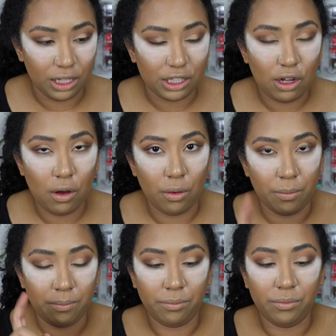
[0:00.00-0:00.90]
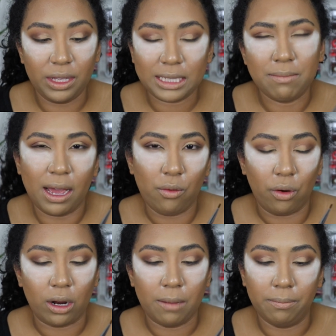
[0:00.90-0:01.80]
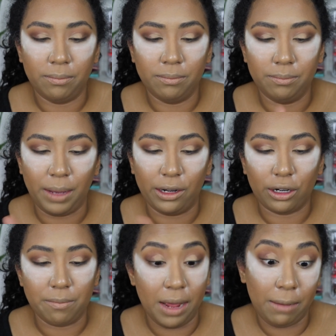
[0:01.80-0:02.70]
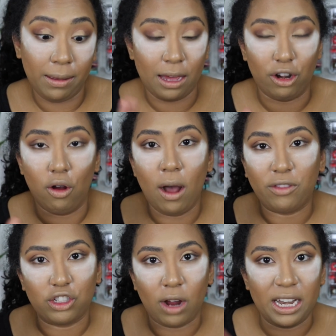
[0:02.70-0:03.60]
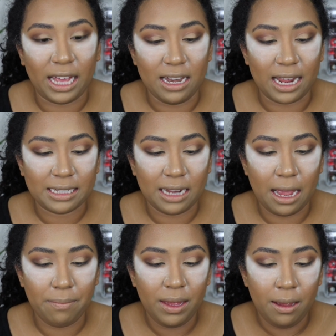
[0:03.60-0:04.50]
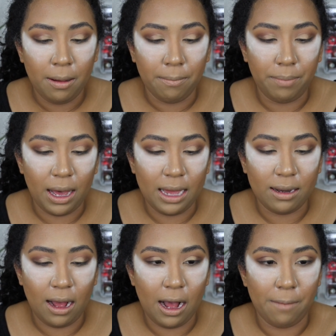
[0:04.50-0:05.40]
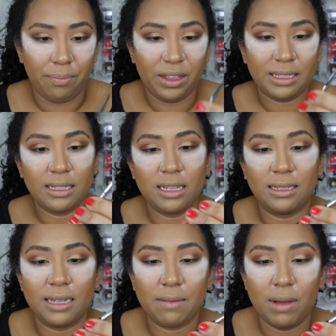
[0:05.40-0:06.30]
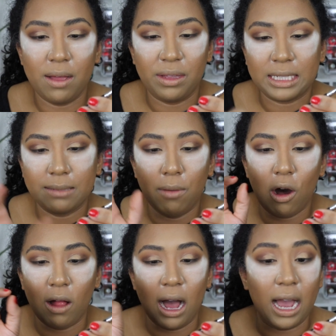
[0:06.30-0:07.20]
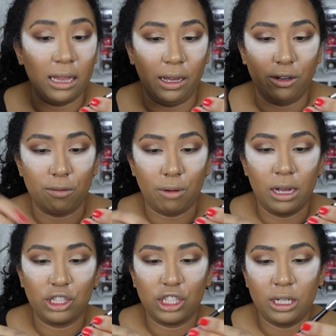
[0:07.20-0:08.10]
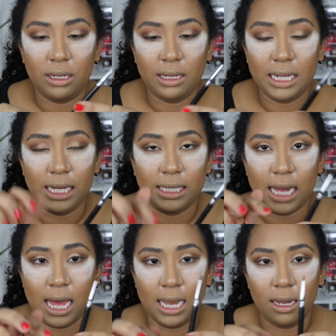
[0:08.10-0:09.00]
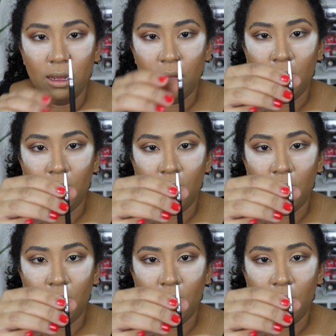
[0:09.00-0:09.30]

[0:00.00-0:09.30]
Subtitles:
So this might work better, maybe. I don't know. I'll have to try it again next time. But this is the Sigma, the small eyeliner brush, E10.